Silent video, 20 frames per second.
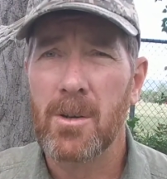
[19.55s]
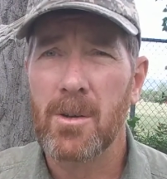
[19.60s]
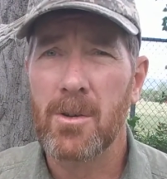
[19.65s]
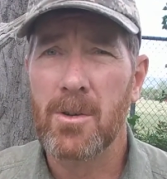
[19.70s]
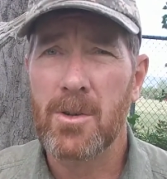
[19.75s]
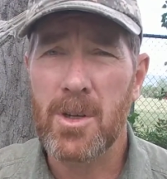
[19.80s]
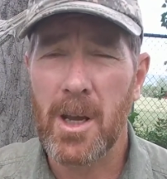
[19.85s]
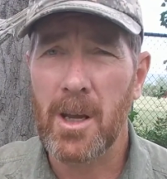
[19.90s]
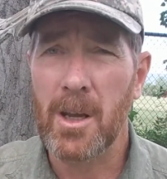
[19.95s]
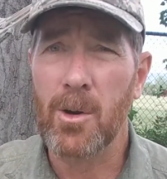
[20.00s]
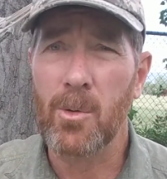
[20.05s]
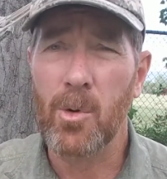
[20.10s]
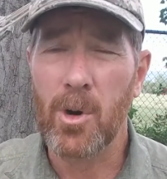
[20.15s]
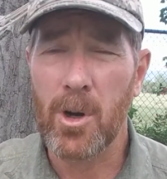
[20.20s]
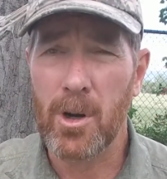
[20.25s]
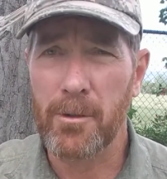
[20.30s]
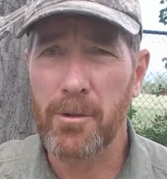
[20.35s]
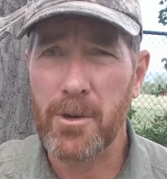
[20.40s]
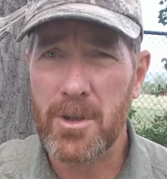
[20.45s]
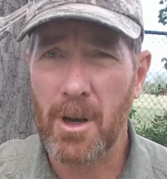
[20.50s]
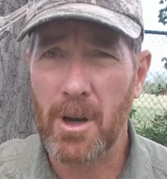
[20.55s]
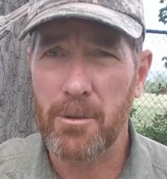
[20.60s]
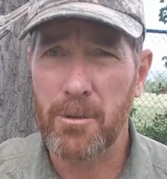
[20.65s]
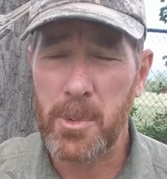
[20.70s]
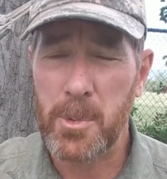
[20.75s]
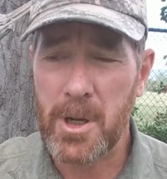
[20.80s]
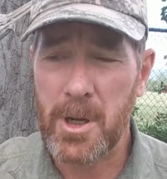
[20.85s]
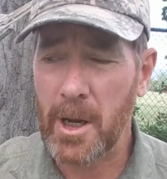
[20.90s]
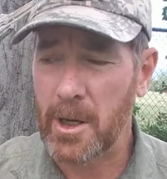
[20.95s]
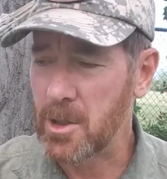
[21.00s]
You're saying you want it for
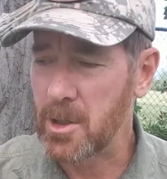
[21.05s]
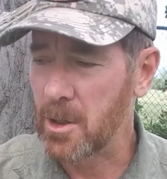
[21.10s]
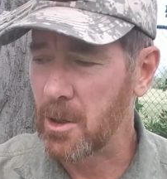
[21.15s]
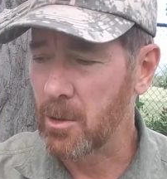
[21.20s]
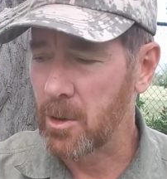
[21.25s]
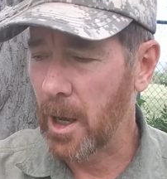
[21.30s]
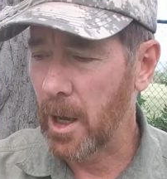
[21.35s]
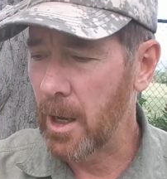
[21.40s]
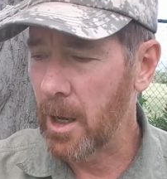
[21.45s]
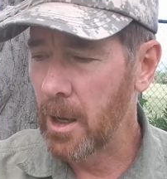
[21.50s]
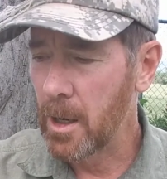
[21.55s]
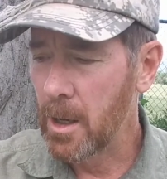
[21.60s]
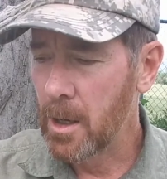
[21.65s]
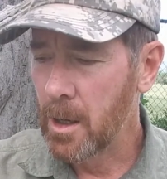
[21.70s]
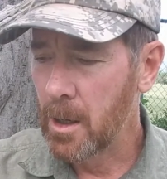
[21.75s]
self-protection, okay.